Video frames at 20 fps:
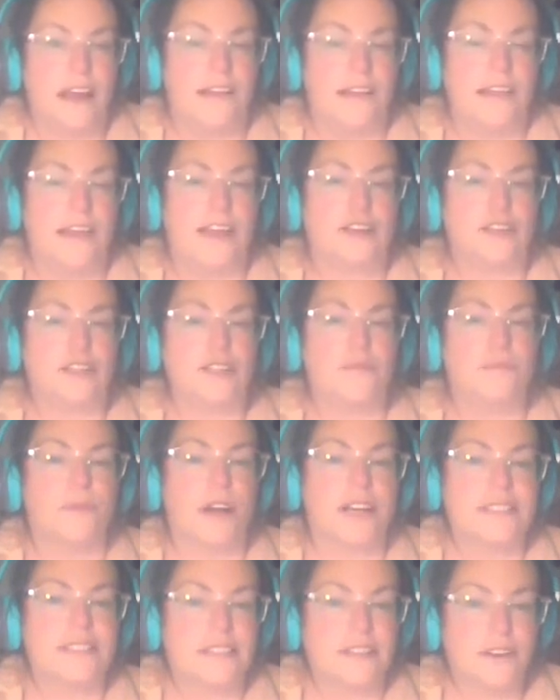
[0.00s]
They
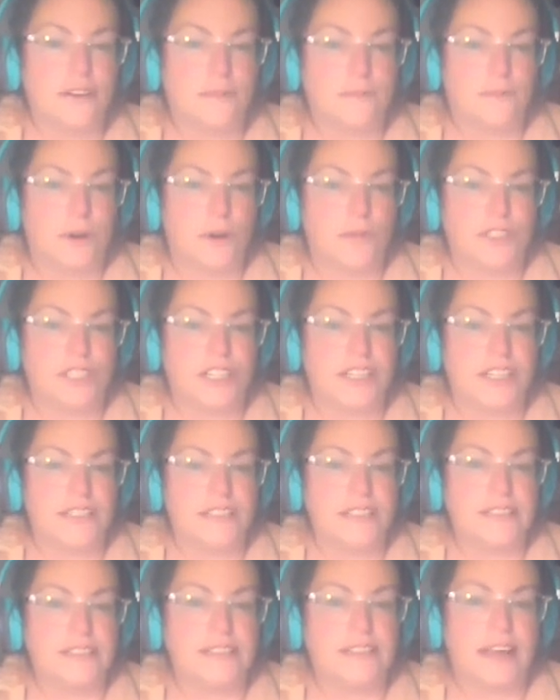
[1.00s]
express their
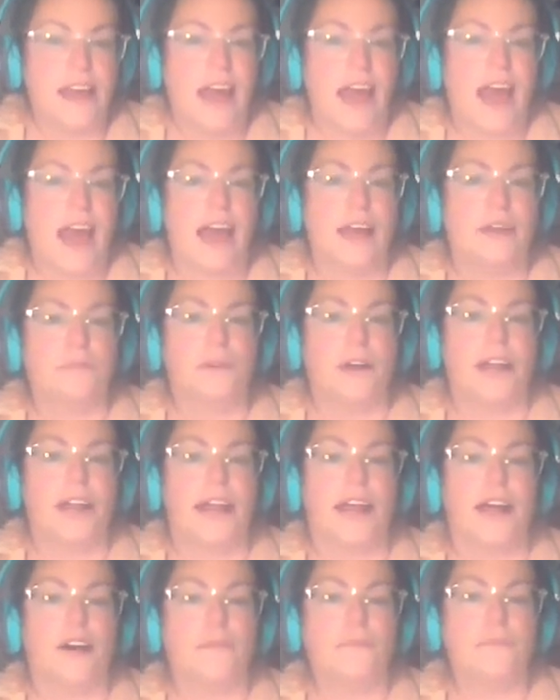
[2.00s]
emotions and will
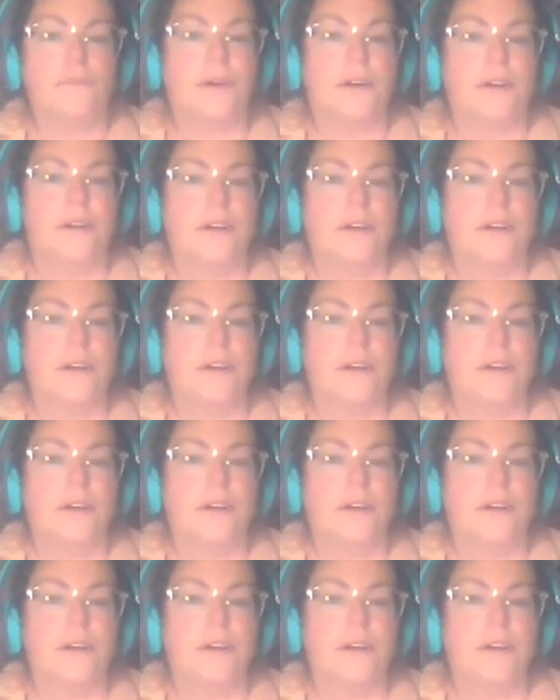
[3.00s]
help,